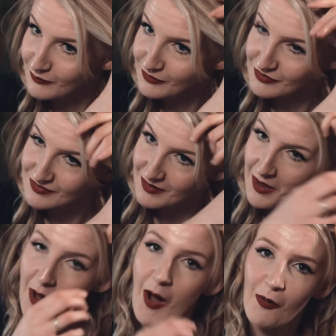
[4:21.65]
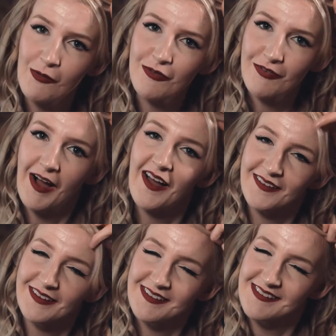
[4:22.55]
You just hold fire,
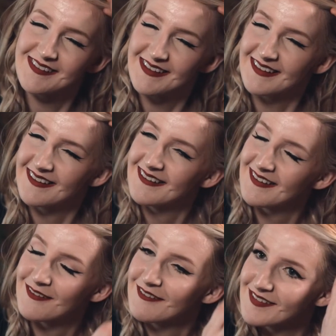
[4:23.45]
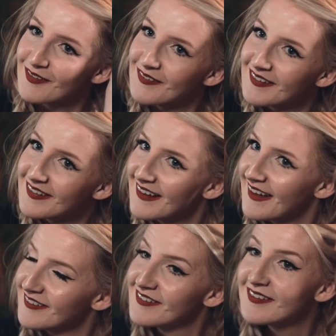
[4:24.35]
you can see the result at the
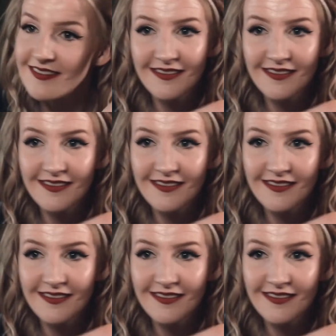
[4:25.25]
end.